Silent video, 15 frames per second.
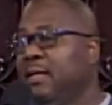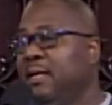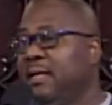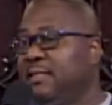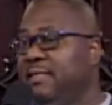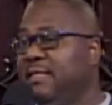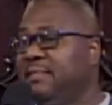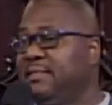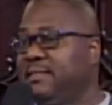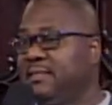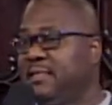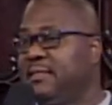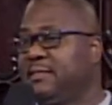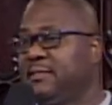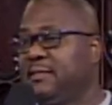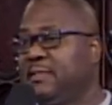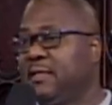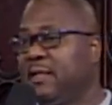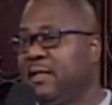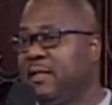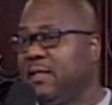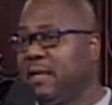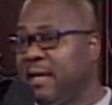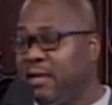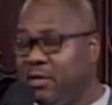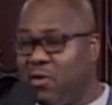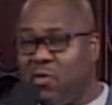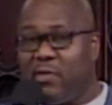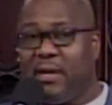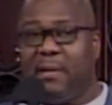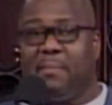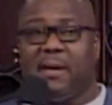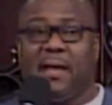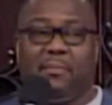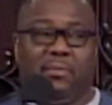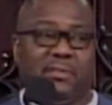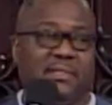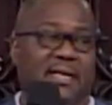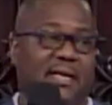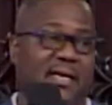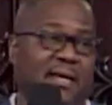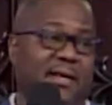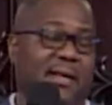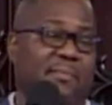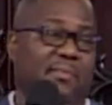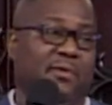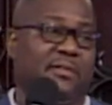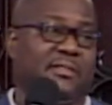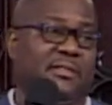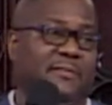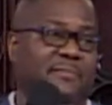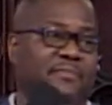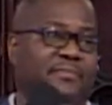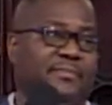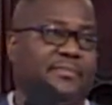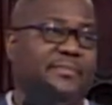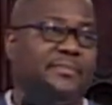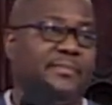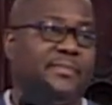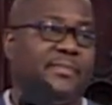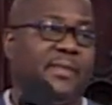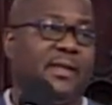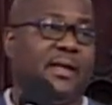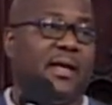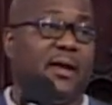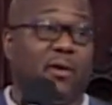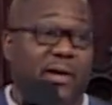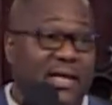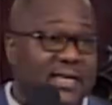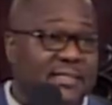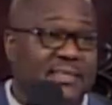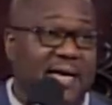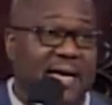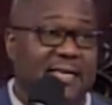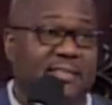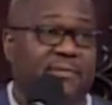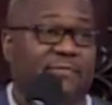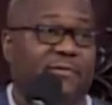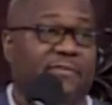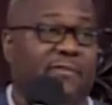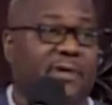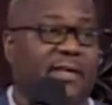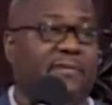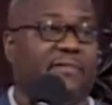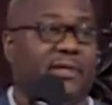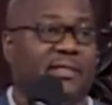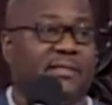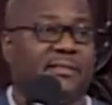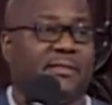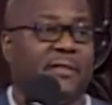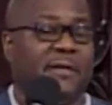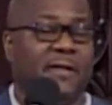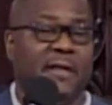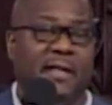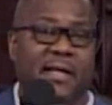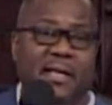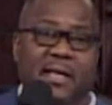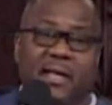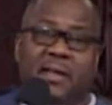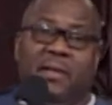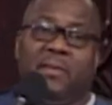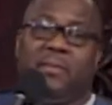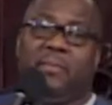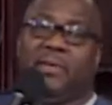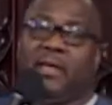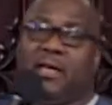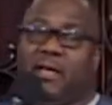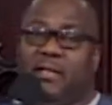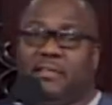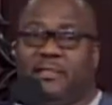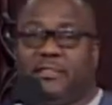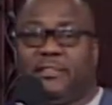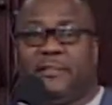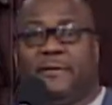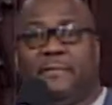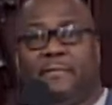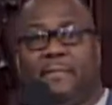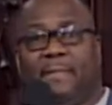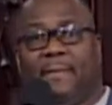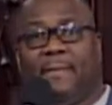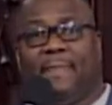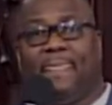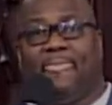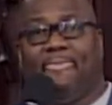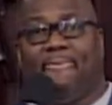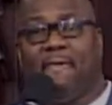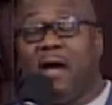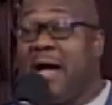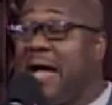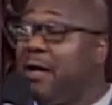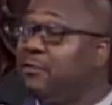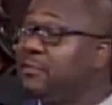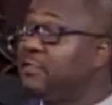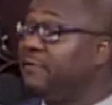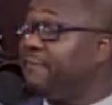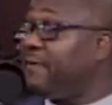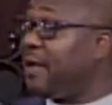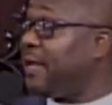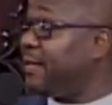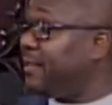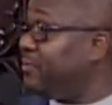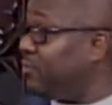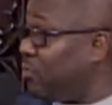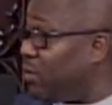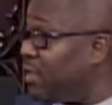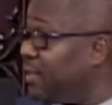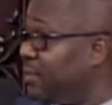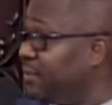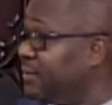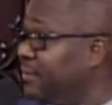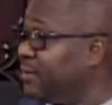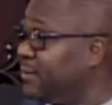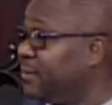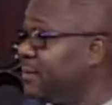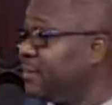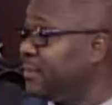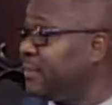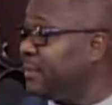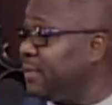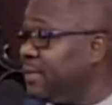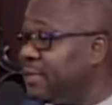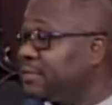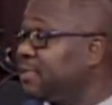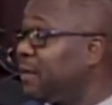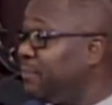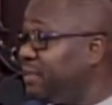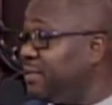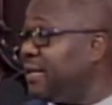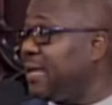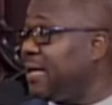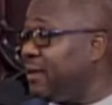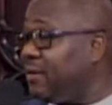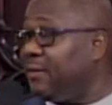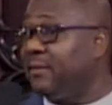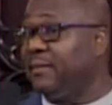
It teaches us. You got to go in that Bible and take care of that person. Or at least ask them for forgiveness. Because a house divided, what? It's coming down.